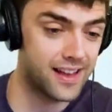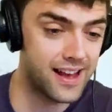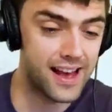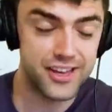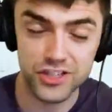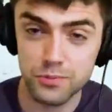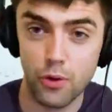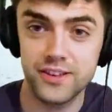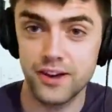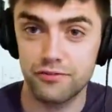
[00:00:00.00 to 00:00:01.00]
As you can
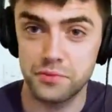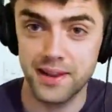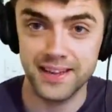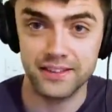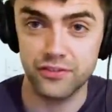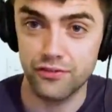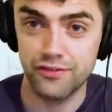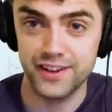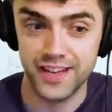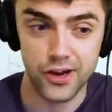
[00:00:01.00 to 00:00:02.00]
probably tell from the length of the
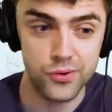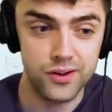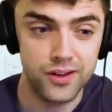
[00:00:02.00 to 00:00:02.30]
video,